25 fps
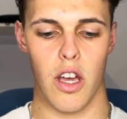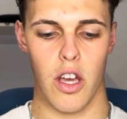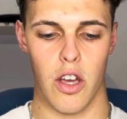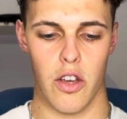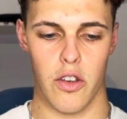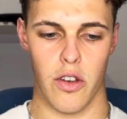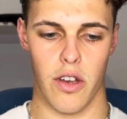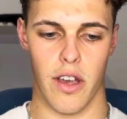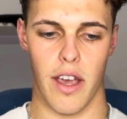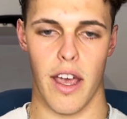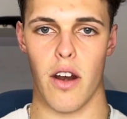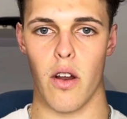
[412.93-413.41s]

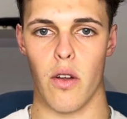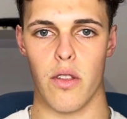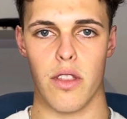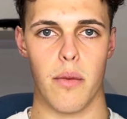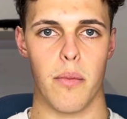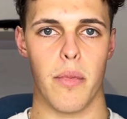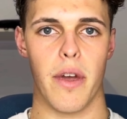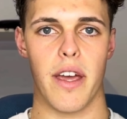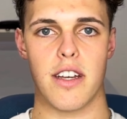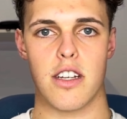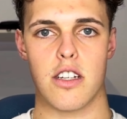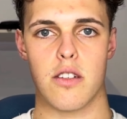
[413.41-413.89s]
You get on the
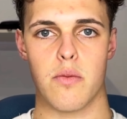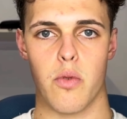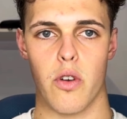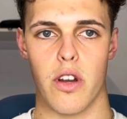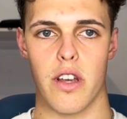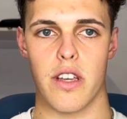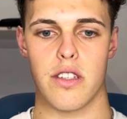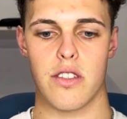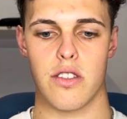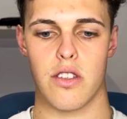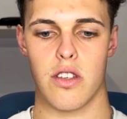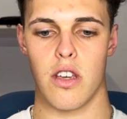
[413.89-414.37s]
bench
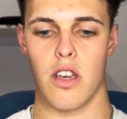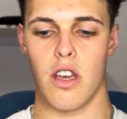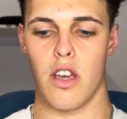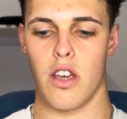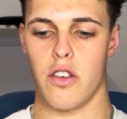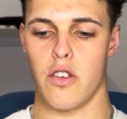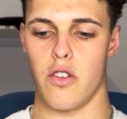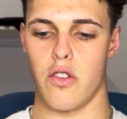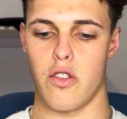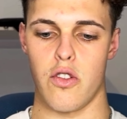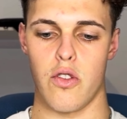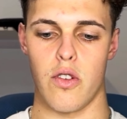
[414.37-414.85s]
press,
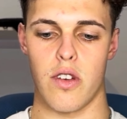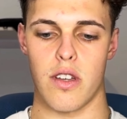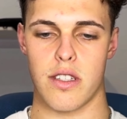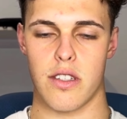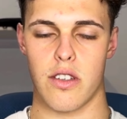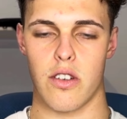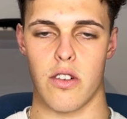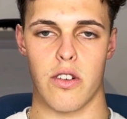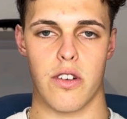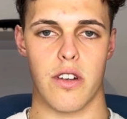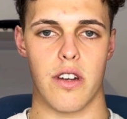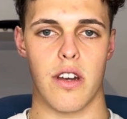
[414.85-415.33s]
you do a
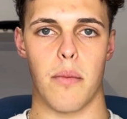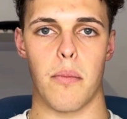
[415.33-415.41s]
certain